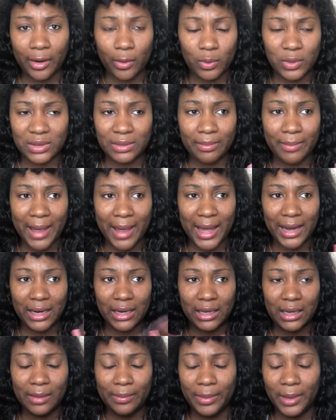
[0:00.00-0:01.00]
It was matted
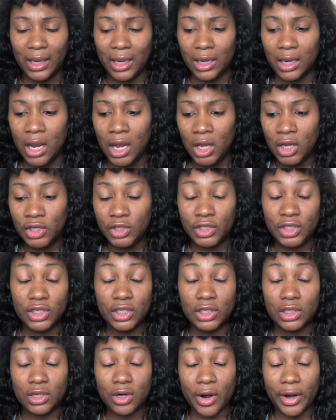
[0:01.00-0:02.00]
up, and she
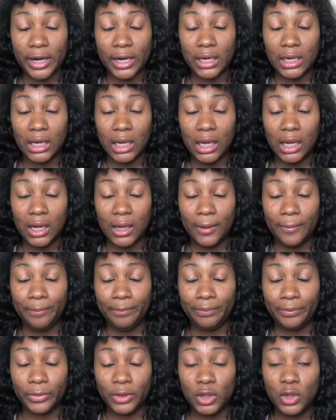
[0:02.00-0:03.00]
started
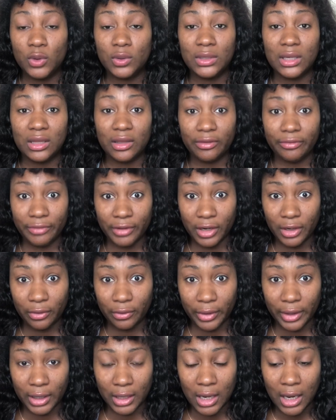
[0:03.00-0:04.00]
using the
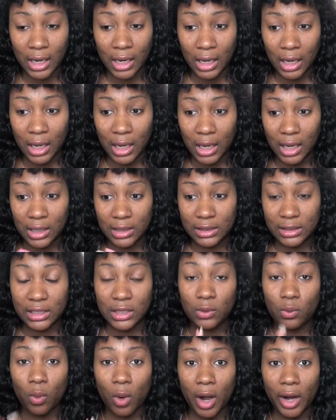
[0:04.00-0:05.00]
fenugreek
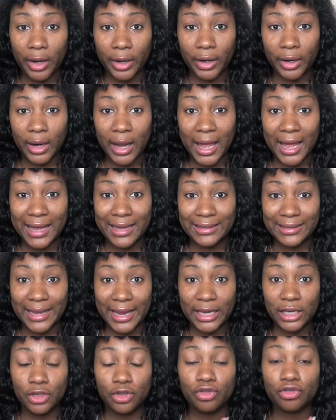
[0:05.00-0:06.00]
seawater as
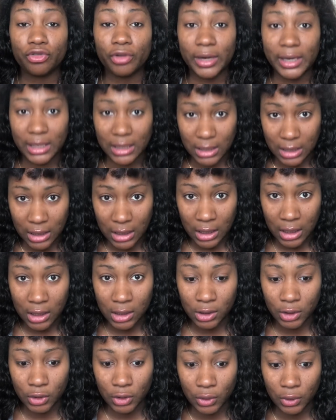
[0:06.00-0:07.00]
a drink
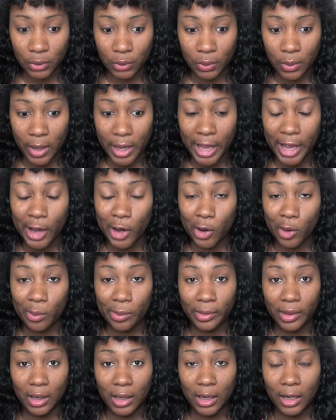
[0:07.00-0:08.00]
to help